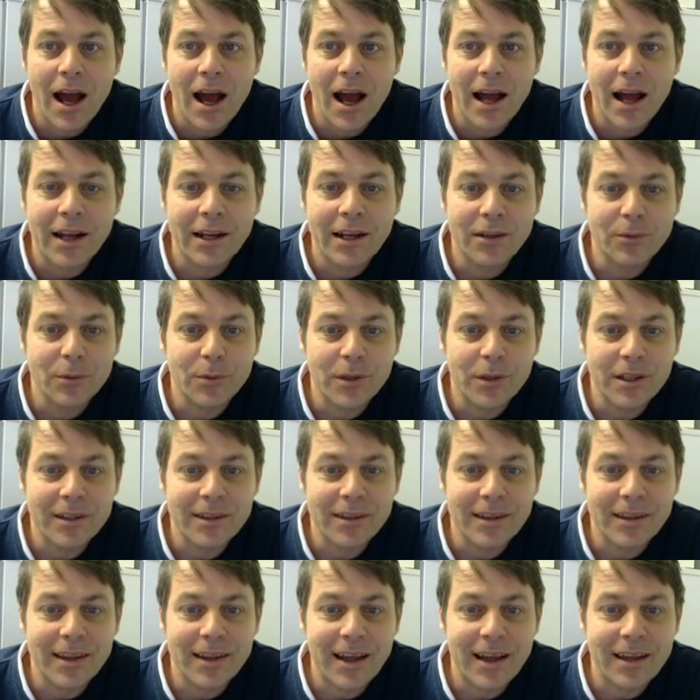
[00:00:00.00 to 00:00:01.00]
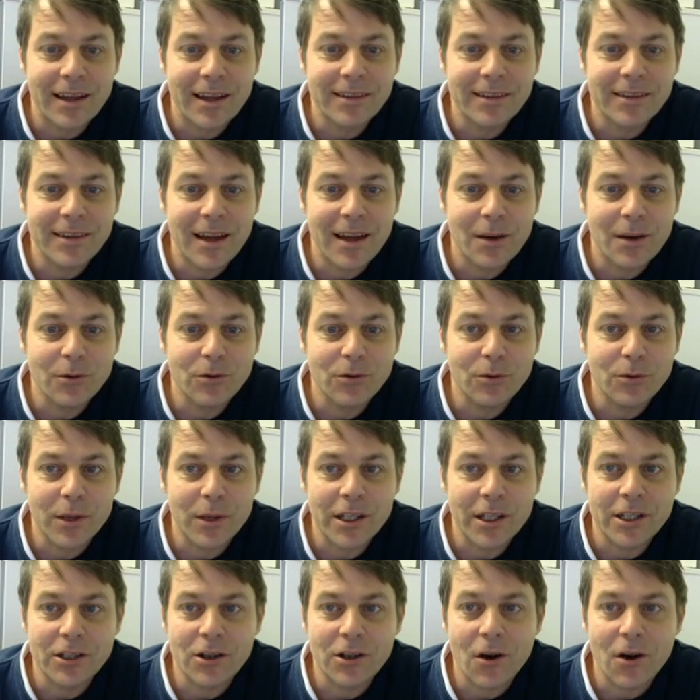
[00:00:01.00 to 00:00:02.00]
And as we can see, that is now
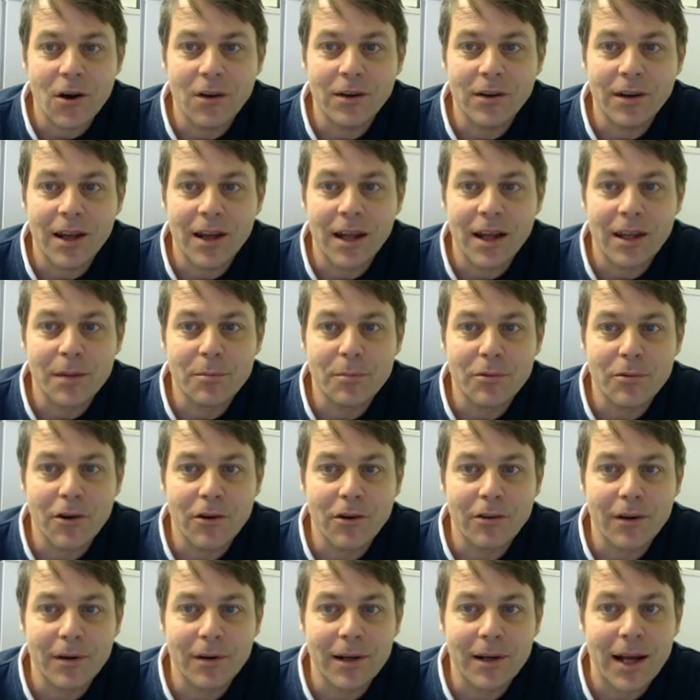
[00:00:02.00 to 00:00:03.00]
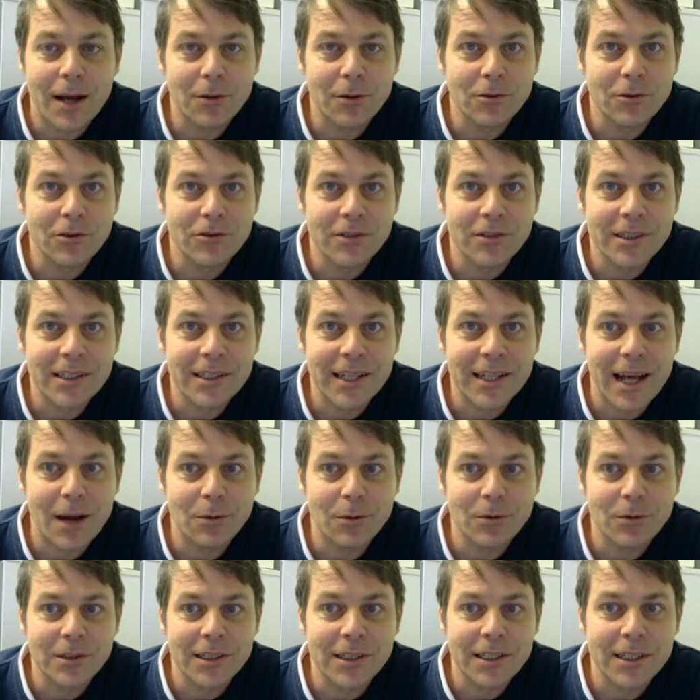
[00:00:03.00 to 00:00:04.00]
switched on and the program counter is
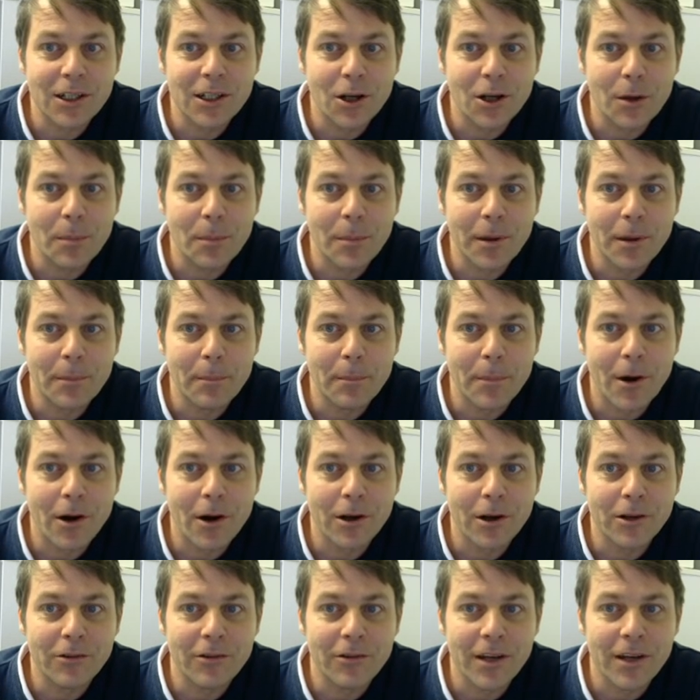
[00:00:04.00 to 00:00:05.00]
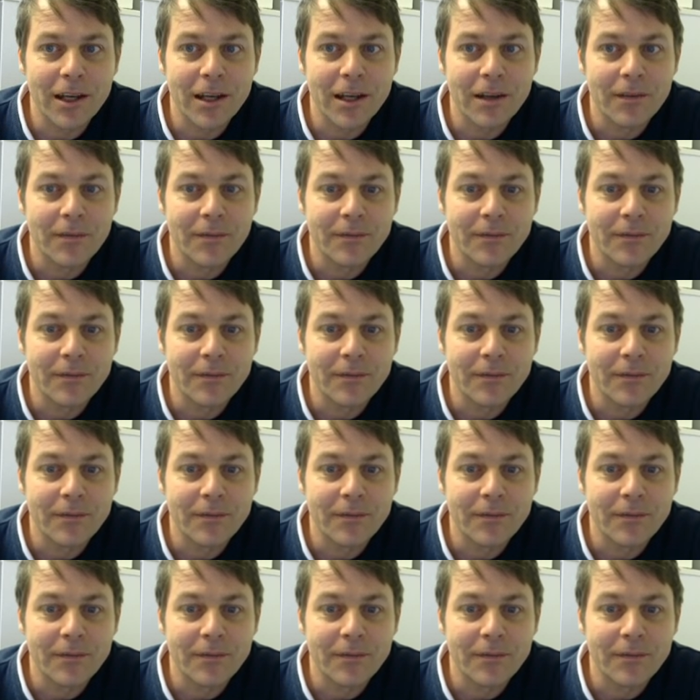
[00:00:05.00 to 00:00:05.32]
counting up in binary.